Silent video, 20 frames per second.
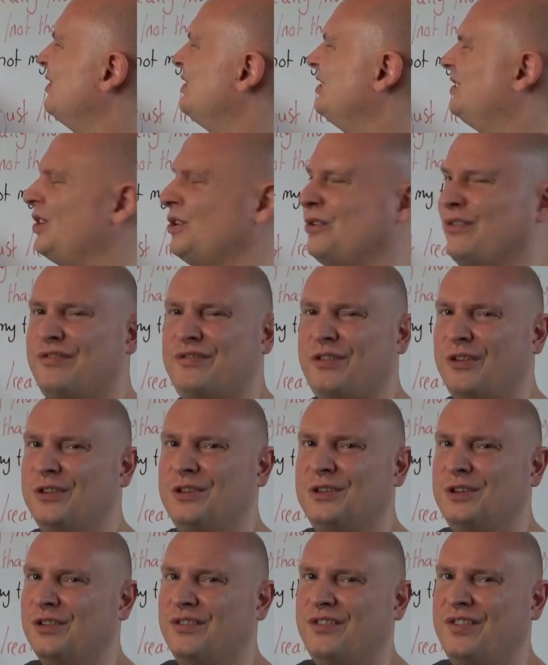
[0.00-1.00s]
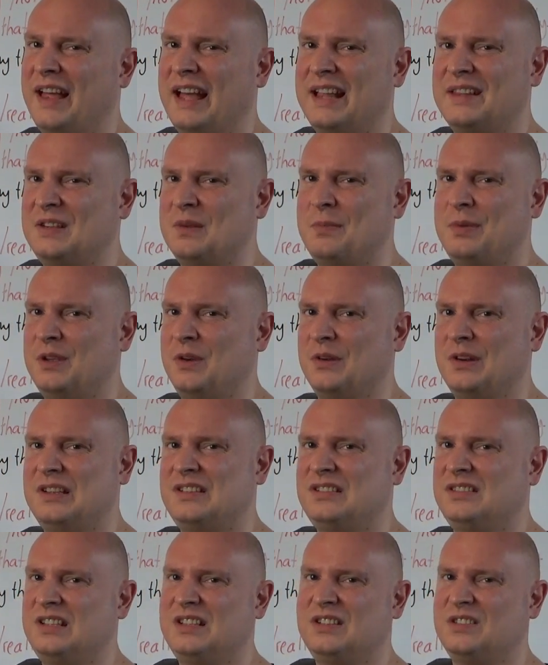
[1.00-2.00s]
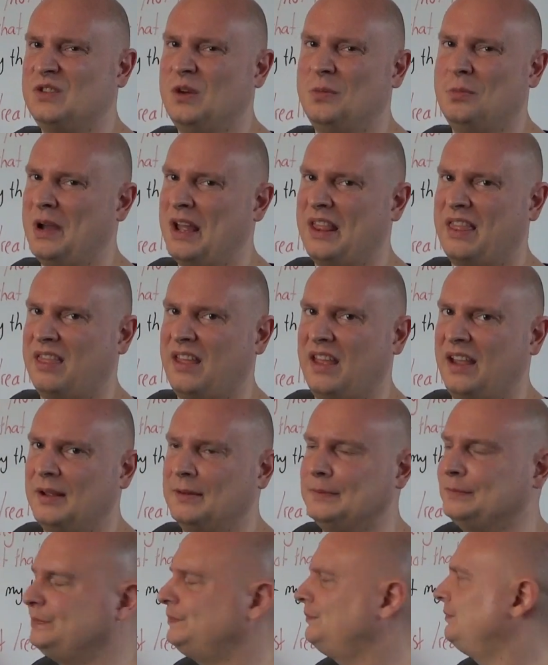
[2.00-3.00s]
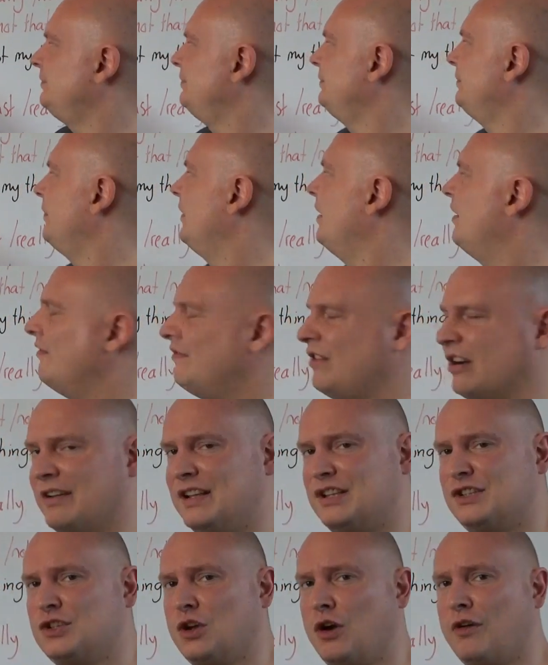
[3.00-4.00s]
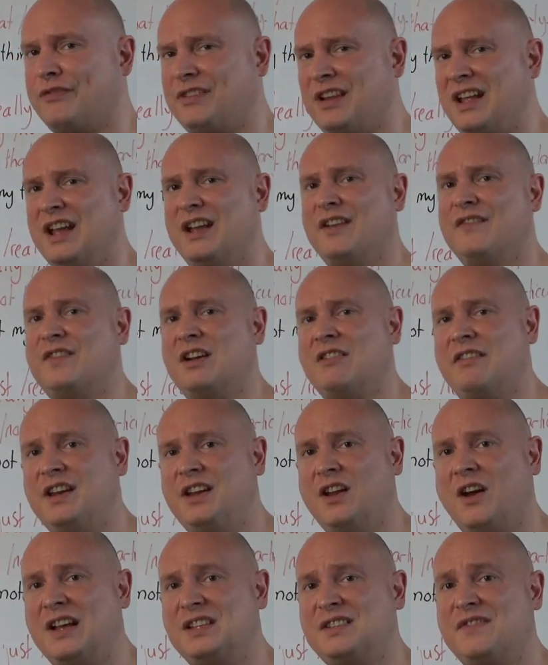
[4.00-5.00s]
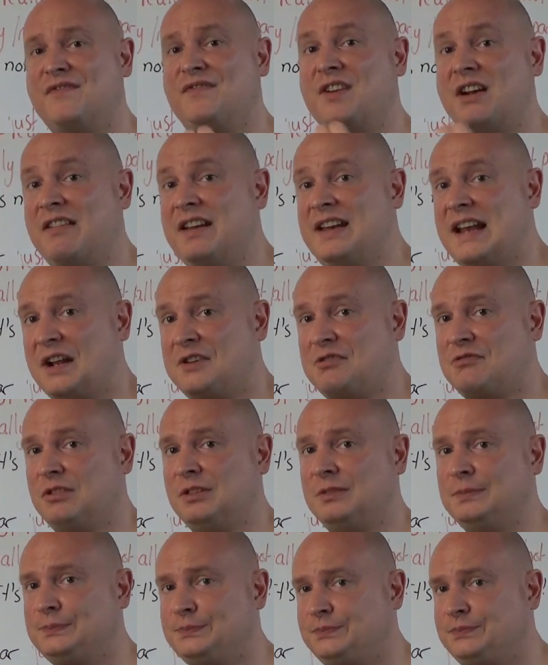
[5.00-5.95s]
so fond of that, to be honest. It's not my thing. Very soft, very nice, very natural.